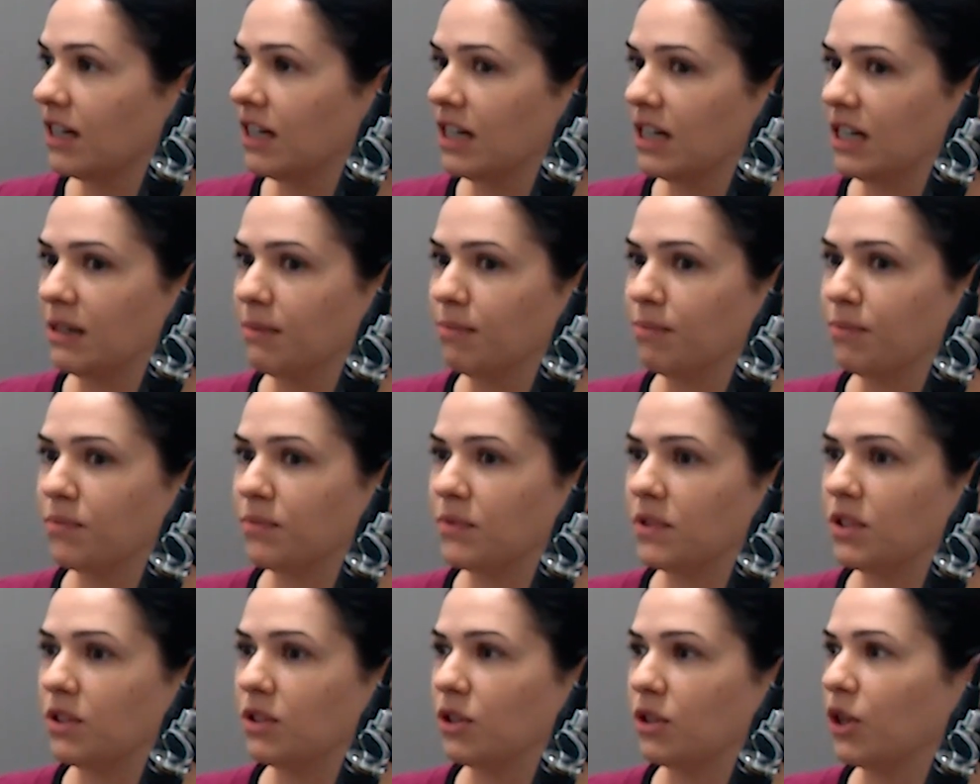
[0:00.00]

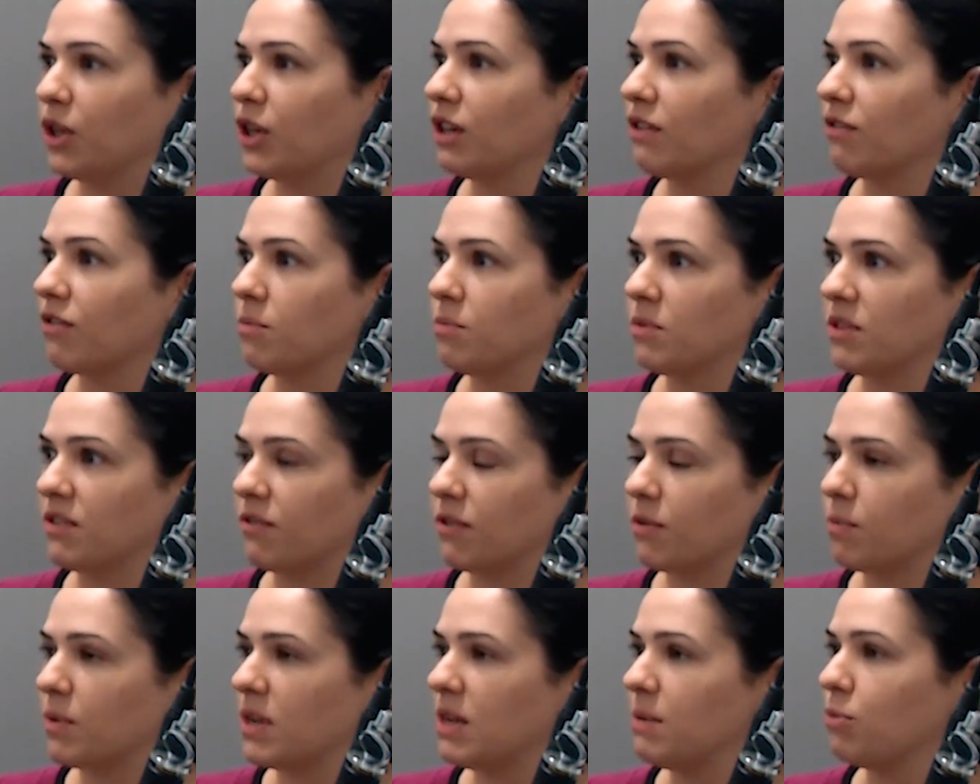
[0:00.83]
You're learning from
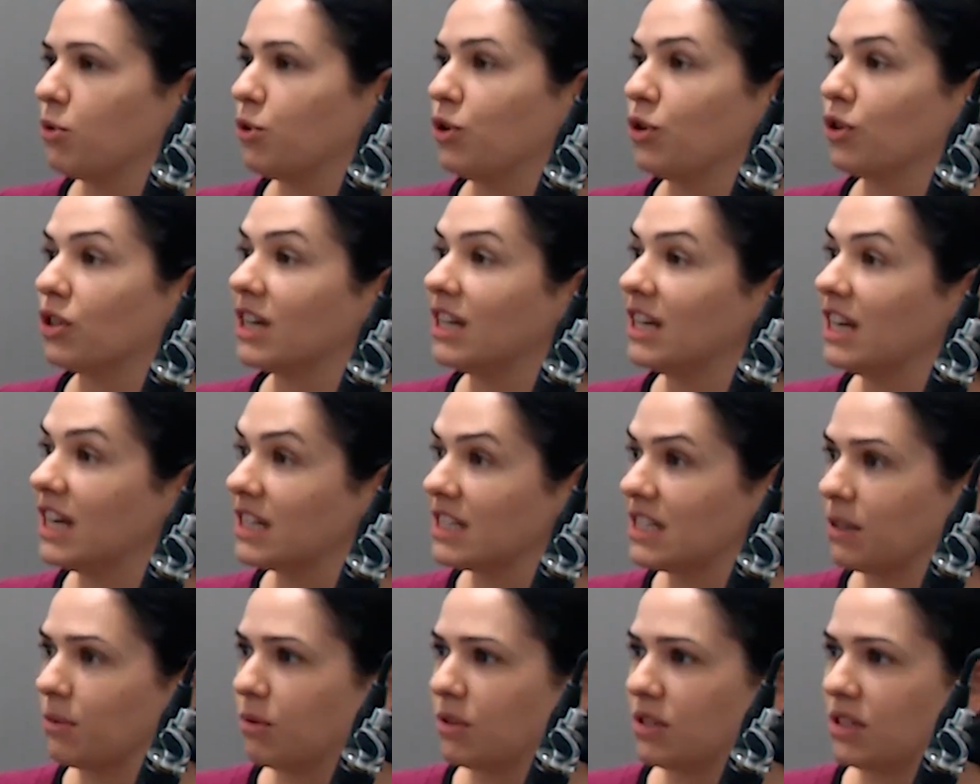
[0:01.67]
different people, you're
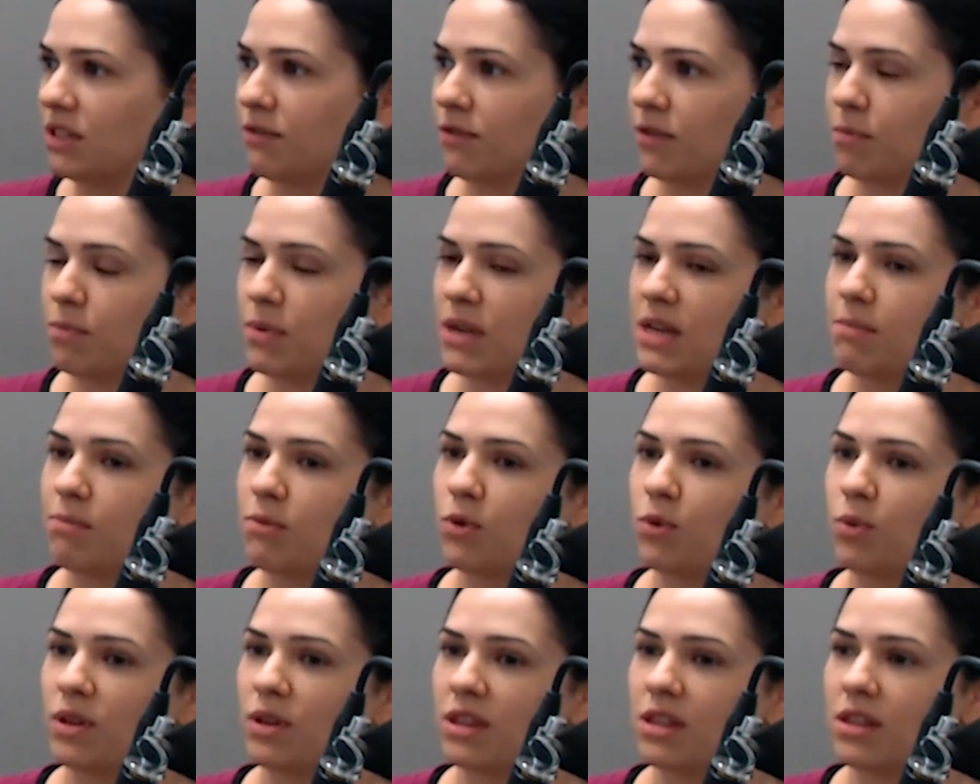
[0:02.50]
connecting with different
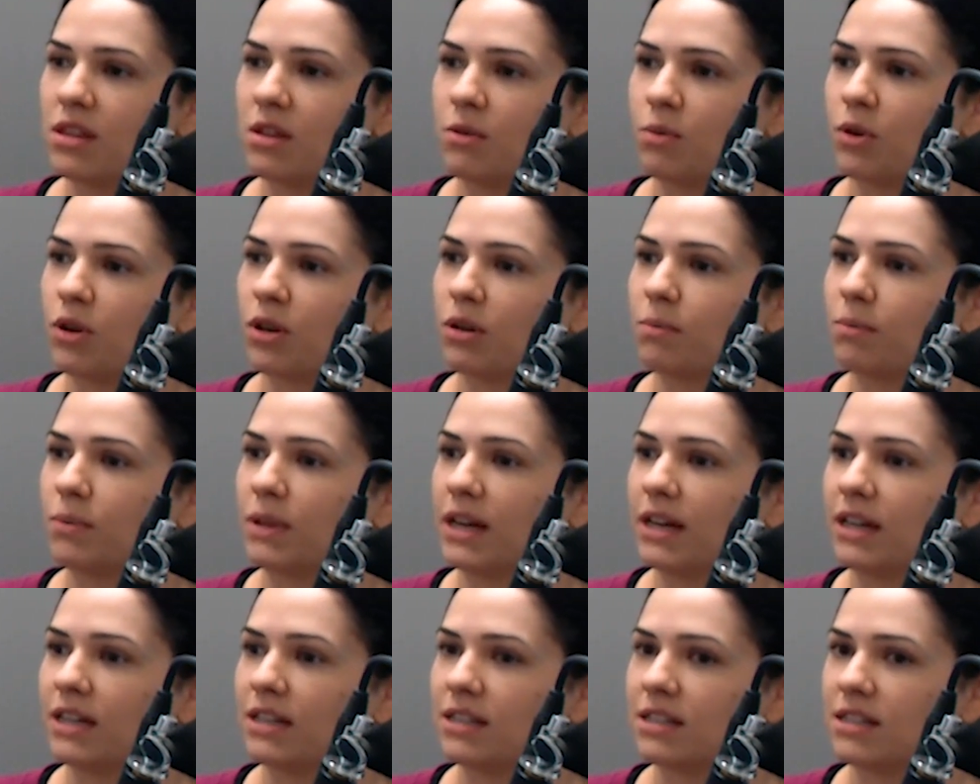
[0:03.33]
people within the
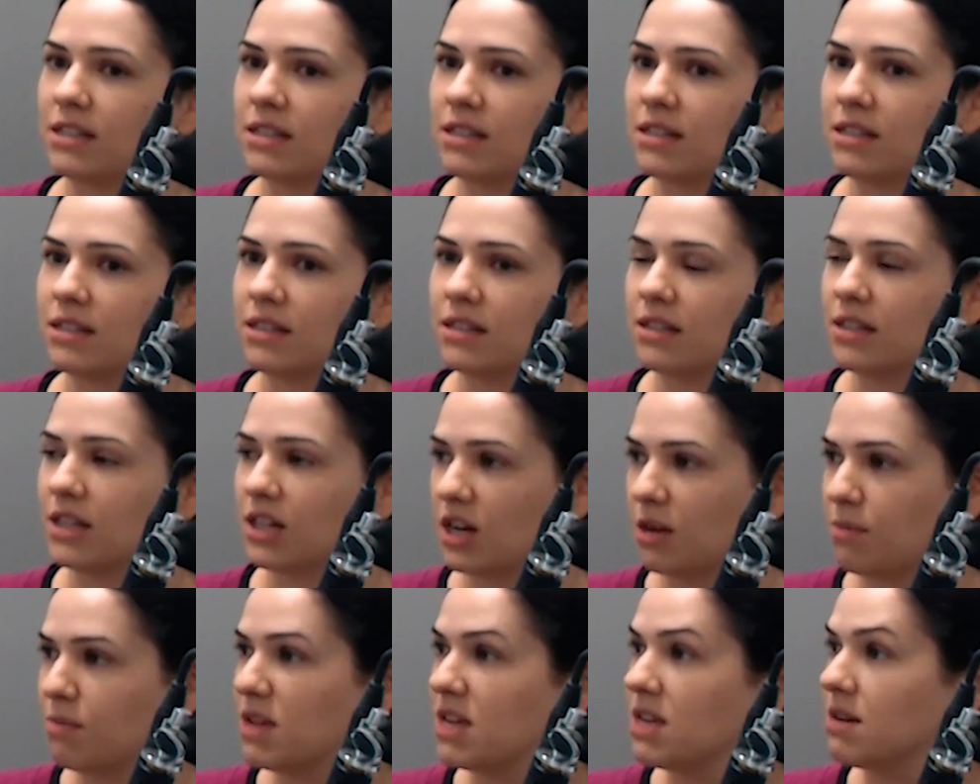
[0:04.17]
workplace
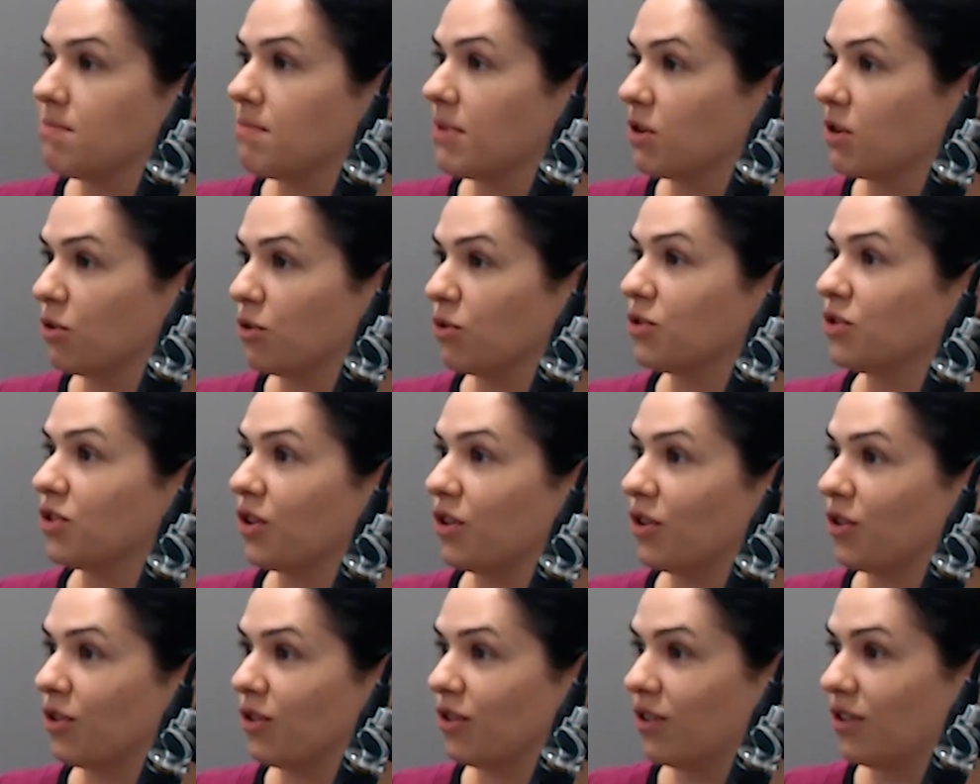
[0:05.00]
that I'm in, but
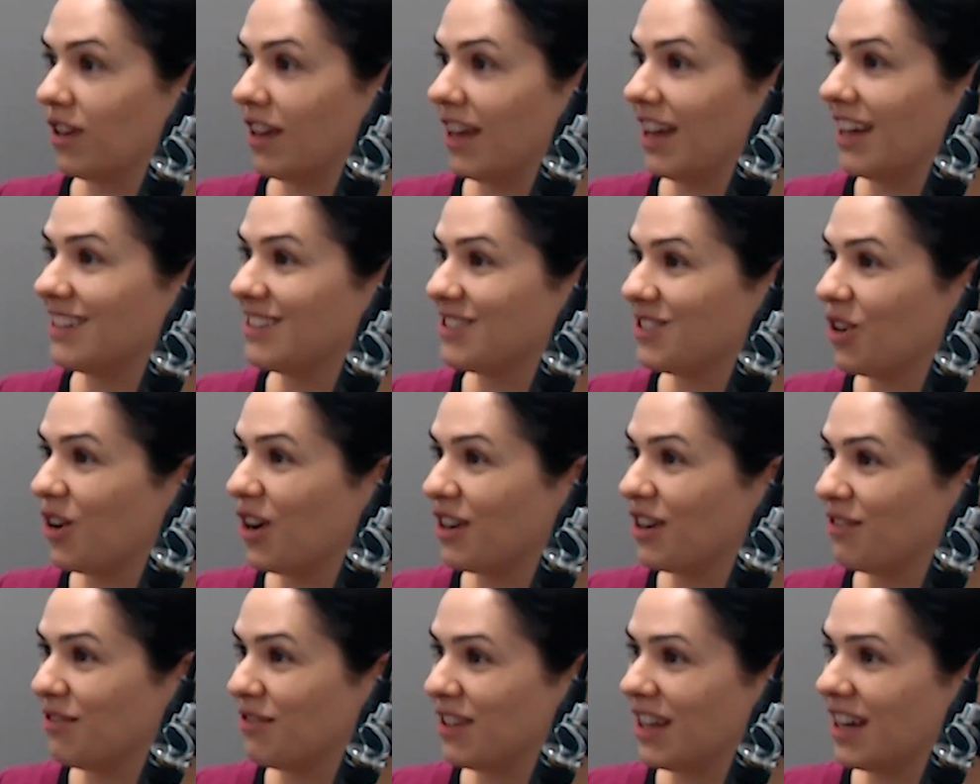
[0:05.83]
also
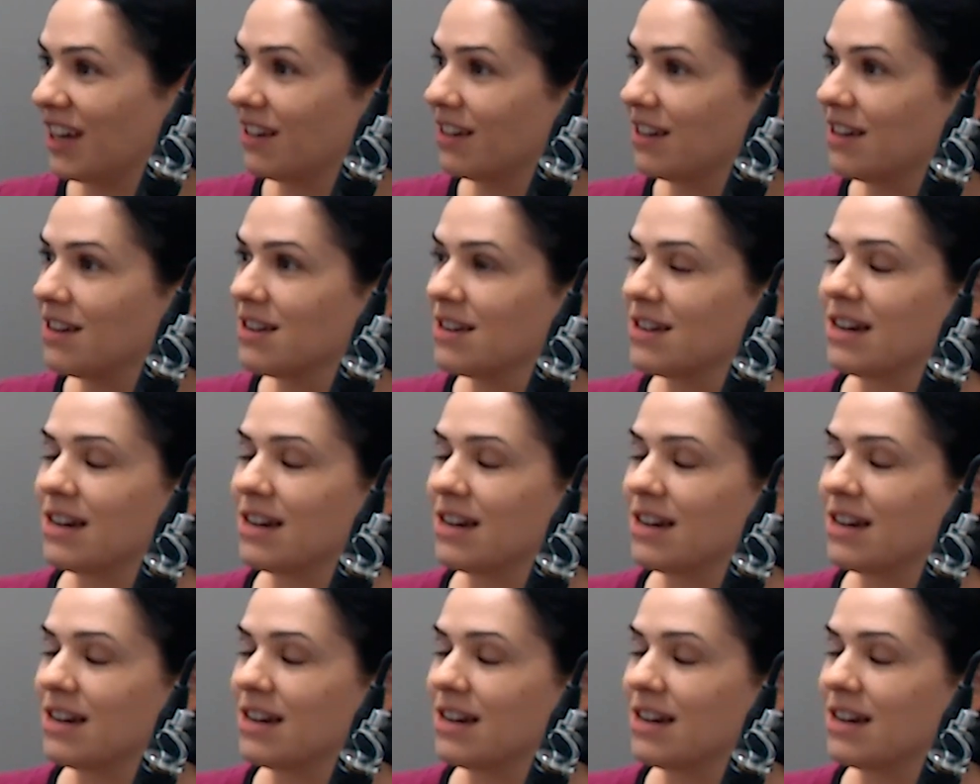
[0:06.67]
outside of that.